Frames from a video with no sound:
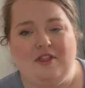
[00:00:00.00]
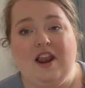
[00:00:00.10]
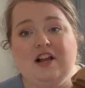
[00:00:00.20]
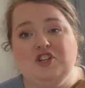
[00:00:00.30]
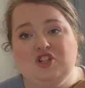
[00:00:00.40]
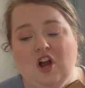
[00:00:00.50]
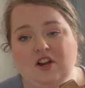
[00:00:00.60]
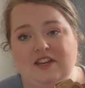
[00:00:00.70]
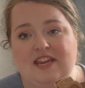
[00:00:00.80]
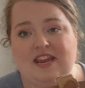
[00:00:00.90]
they're like a
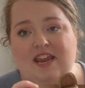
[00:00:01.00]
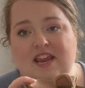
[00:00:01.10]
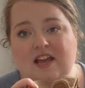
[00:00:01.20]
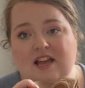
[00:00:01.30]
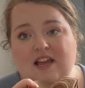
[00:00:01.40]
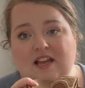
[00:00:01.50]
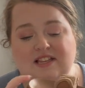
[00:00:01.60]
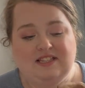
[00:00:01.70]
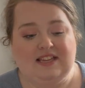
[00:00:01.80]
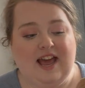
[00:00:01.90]
chunky
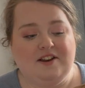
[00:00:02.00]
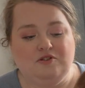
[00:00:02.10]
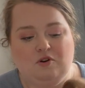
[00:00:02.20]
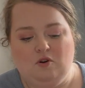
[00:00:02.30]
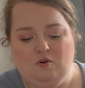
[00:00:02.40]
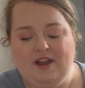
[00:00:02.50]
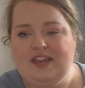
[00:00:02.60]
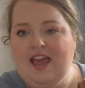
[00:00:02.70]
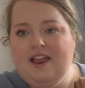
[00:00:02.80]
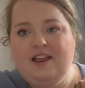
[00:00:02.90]
sandal
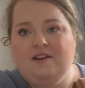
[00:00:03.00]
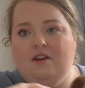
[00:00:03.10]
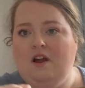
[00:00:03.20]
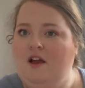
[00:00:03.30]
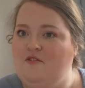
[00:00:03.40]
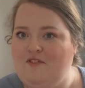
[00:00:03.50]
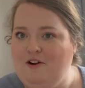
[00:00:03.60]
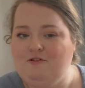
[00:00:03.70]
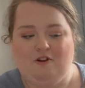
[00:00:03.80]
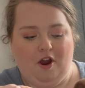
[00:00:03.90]
again
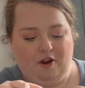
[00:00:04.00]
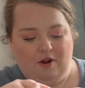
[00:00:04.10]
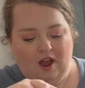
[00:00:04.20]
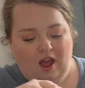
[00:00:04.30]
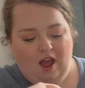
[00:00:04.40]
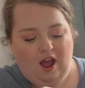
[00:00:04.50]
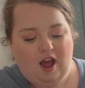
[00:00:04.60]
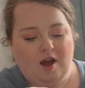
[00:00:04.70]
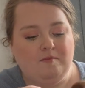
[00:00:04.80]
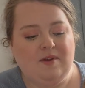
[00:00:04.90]
velcro
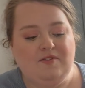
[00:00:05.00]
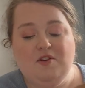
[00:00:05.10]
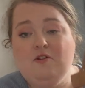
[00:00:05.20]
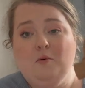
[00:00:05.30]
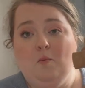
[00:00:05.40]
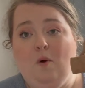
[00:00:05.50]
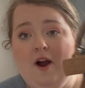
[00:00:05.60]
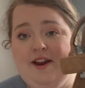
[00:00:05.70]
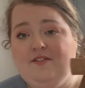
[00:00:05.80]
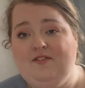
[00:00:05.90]
um if you're a
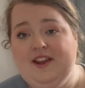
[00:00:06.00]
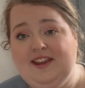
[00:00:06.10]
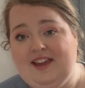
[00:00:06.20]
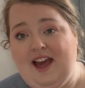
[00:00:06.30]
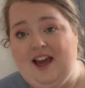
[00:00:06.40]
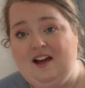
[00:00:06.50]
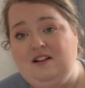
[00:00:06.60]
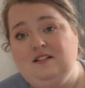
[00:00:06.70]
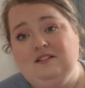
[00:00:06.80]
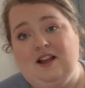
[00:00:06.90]
wide fit
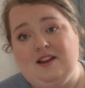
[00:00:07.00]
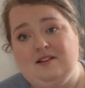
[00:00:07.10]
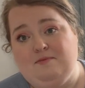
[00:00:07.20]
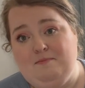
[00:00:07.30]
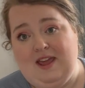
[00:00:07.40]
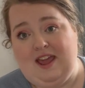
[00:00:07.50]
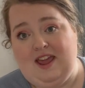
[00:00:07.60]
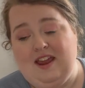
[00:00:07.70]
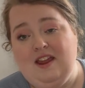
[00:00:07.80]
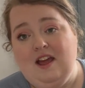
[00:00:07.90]
gal like
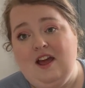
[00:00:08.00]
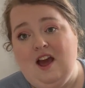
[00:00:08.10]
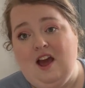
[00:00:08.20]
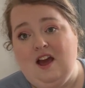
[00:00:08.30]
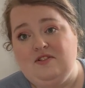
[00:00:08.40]
me uh